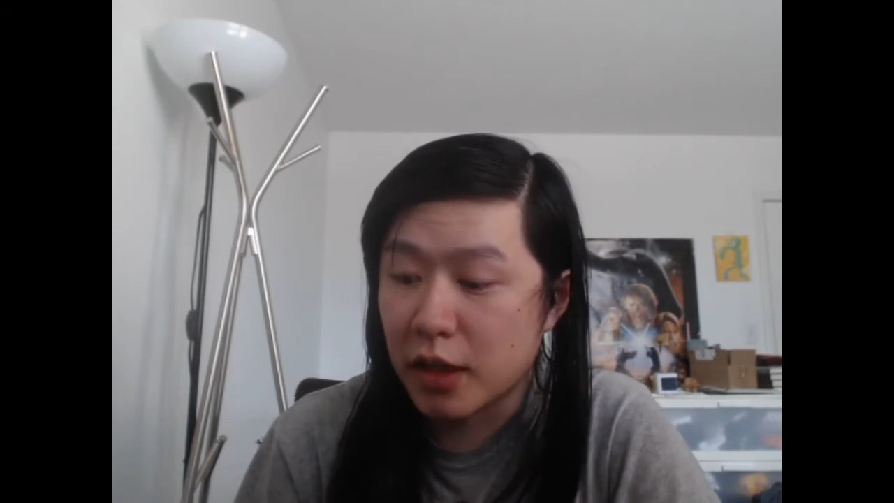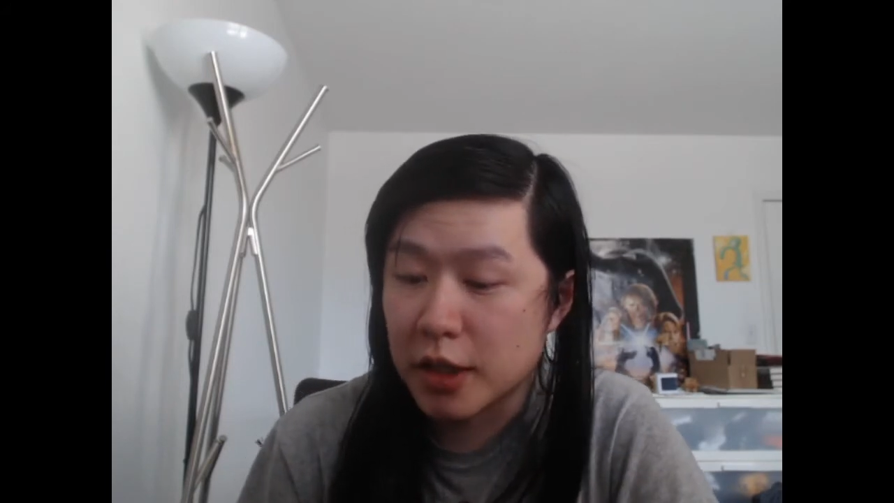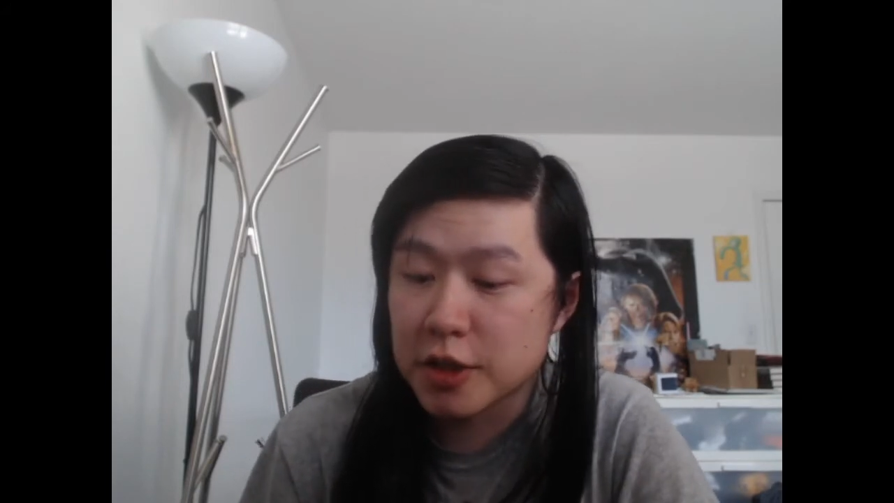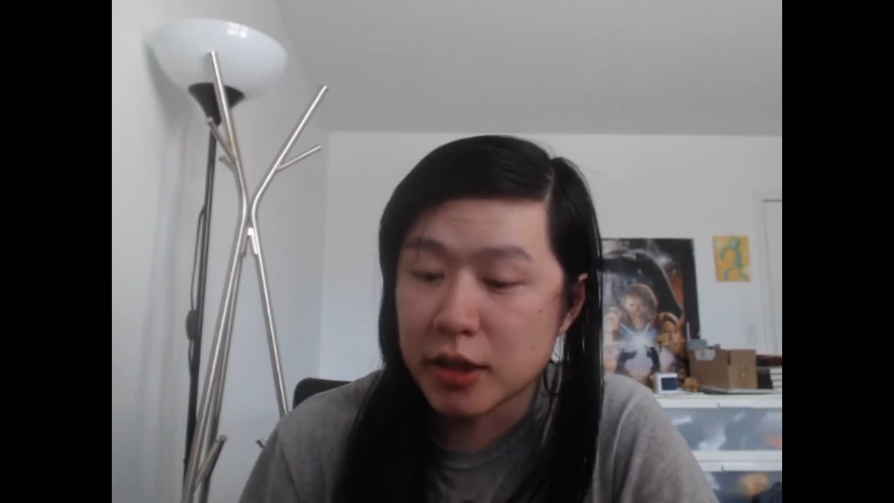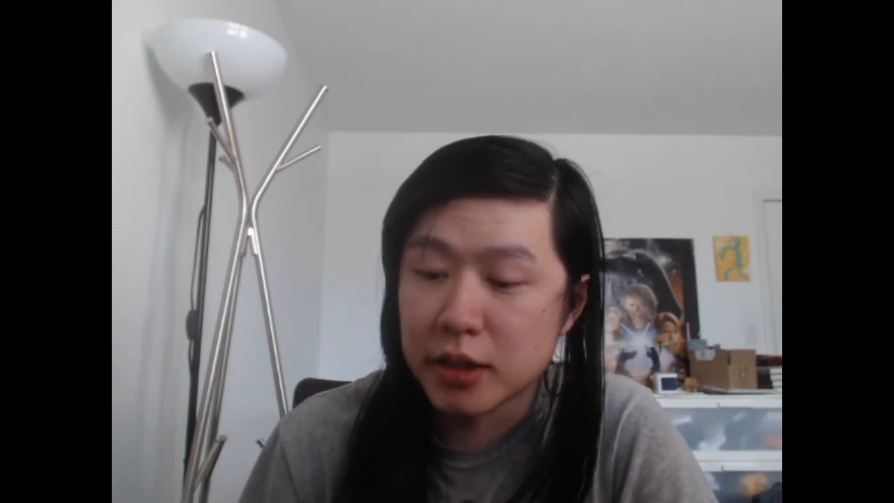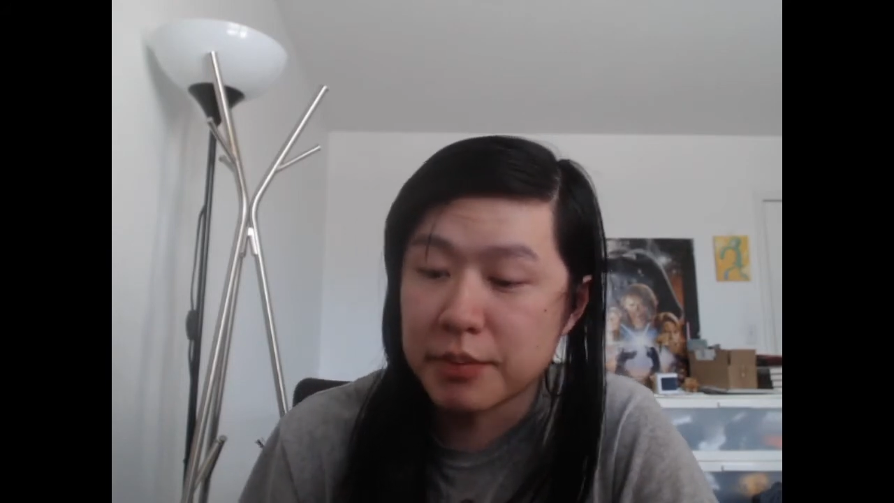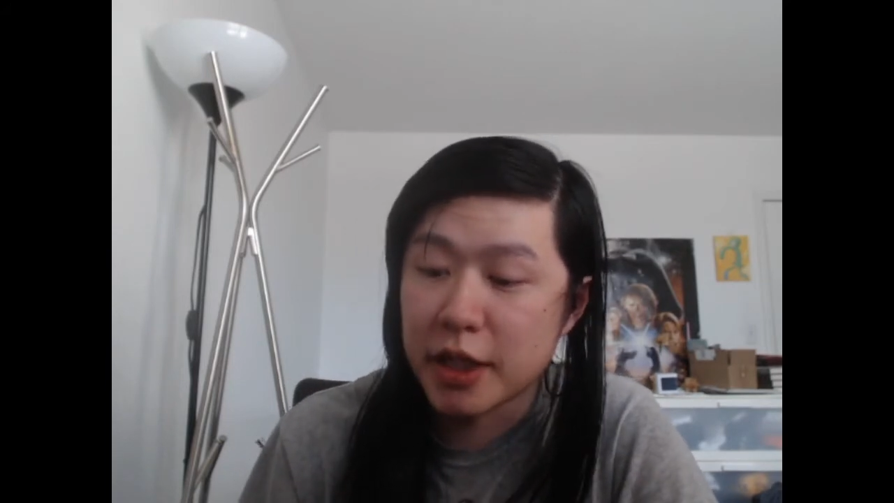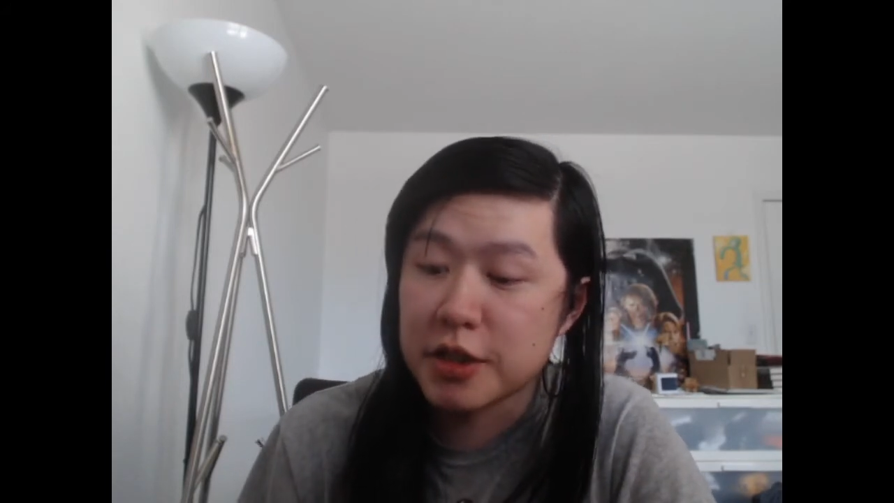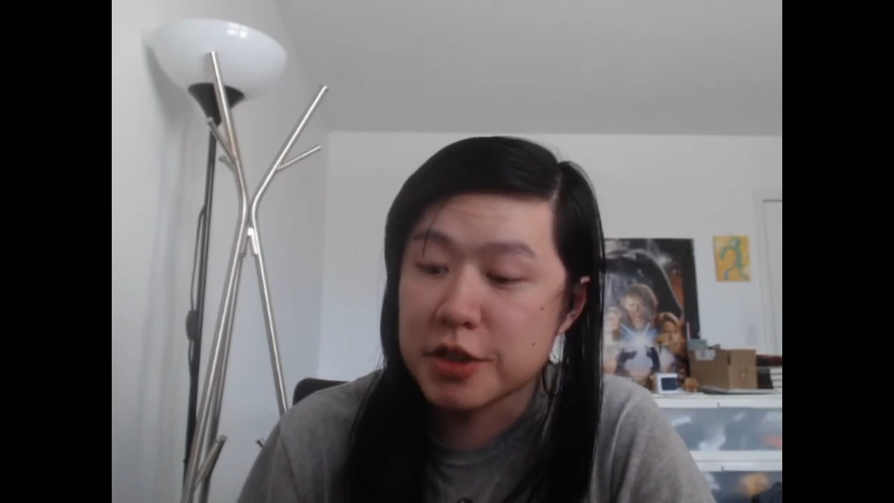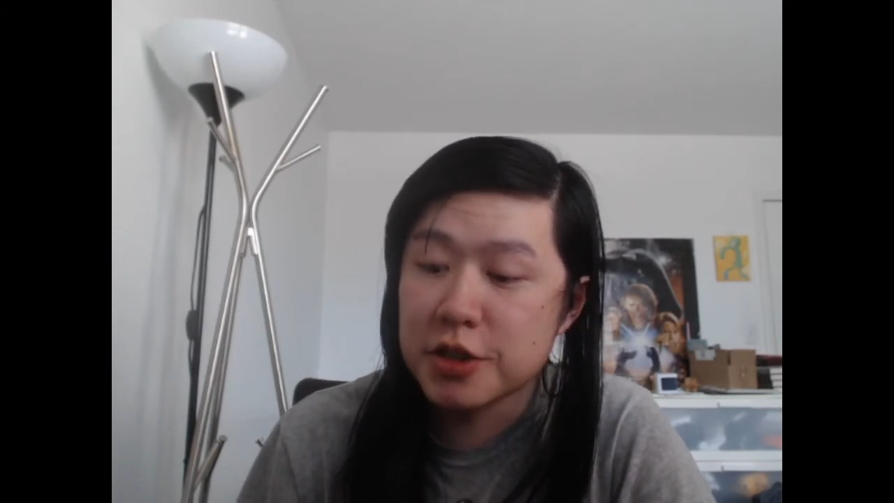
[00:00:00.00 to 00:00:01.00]
actually
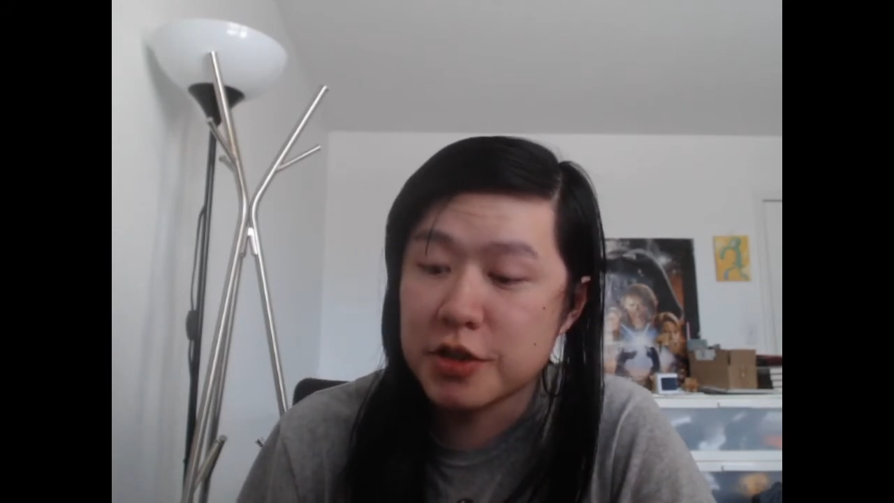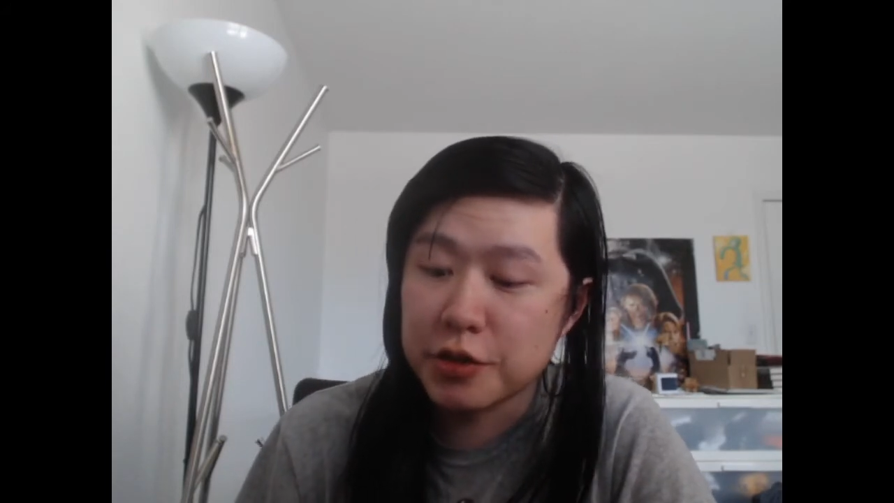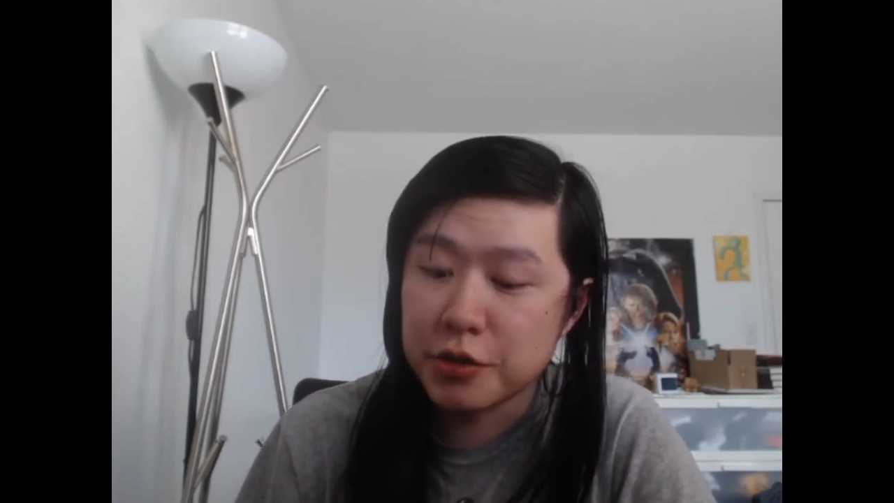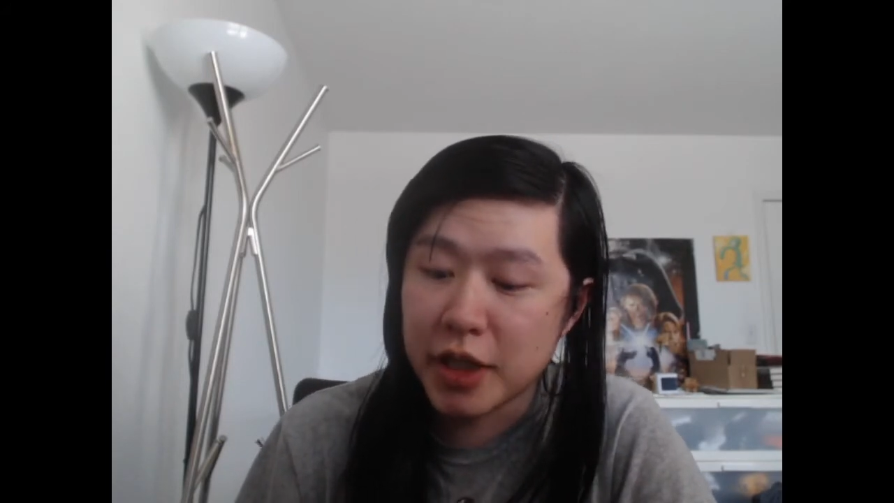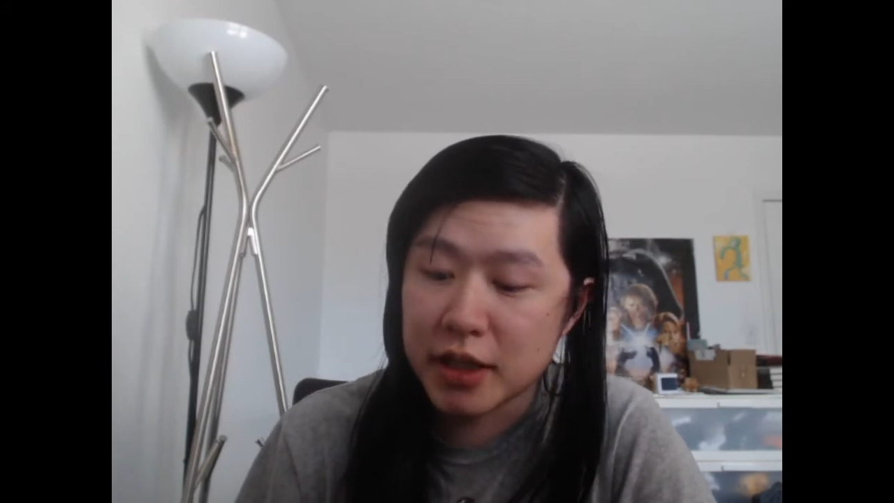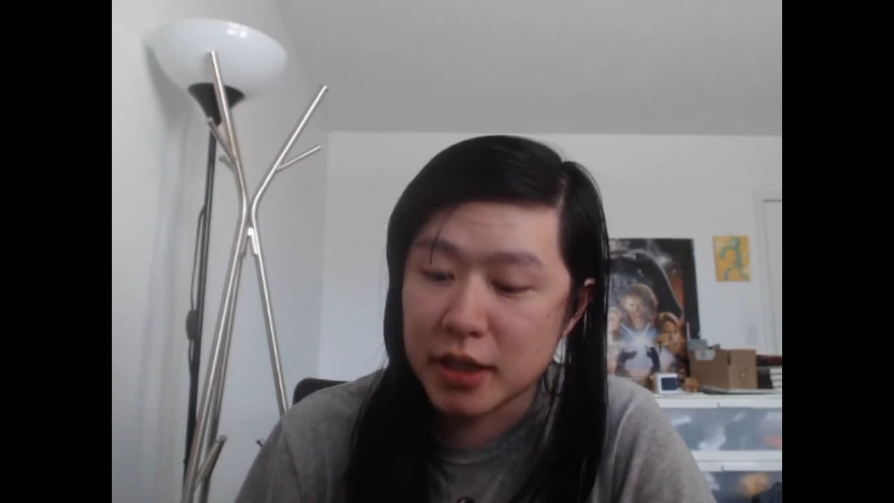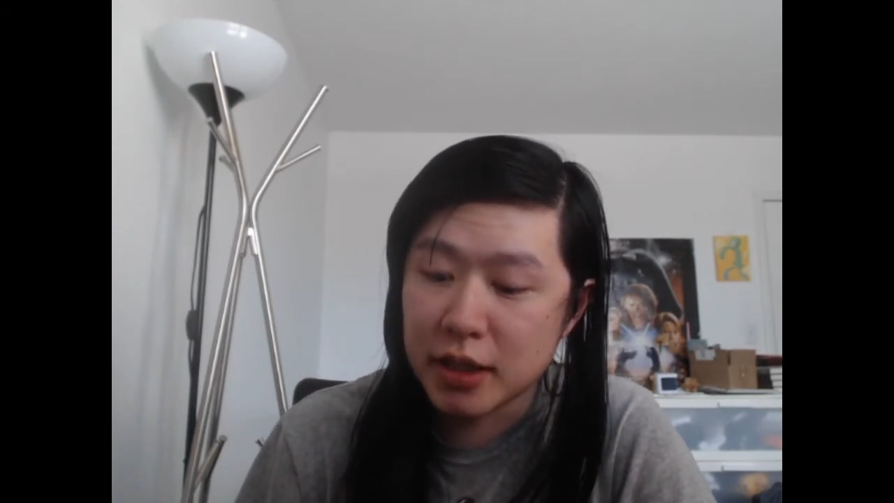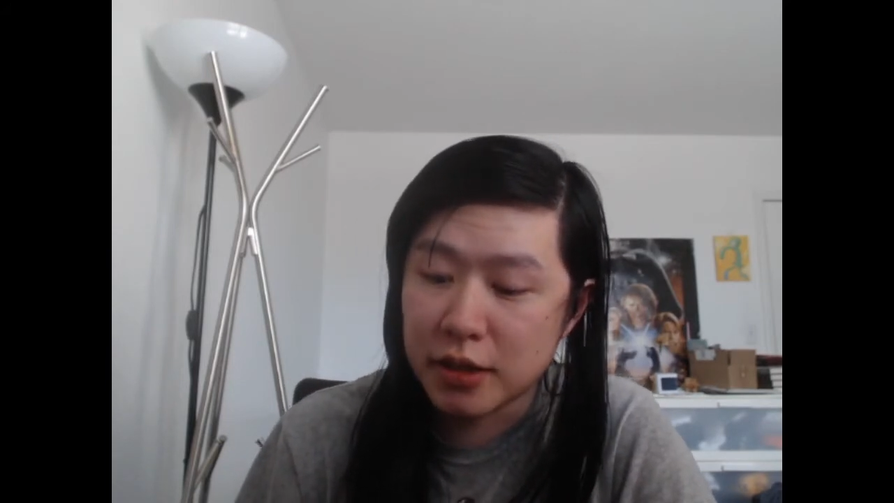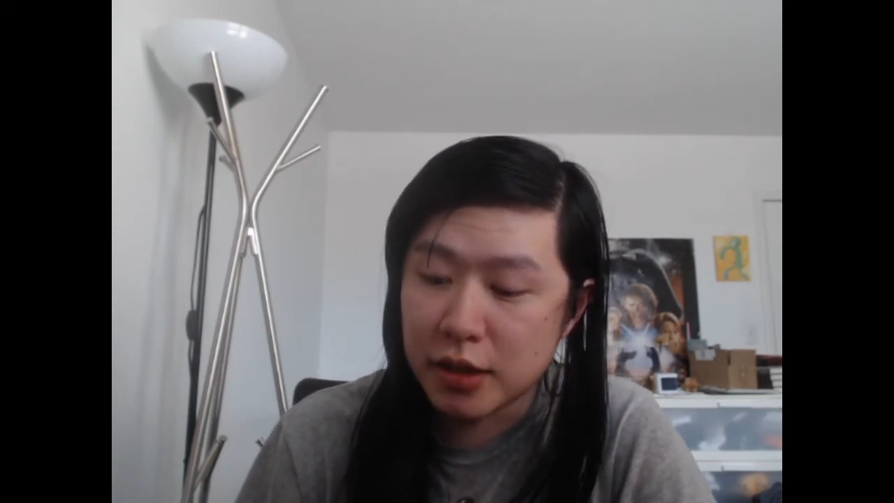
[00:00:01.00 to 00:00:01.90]
managed to get the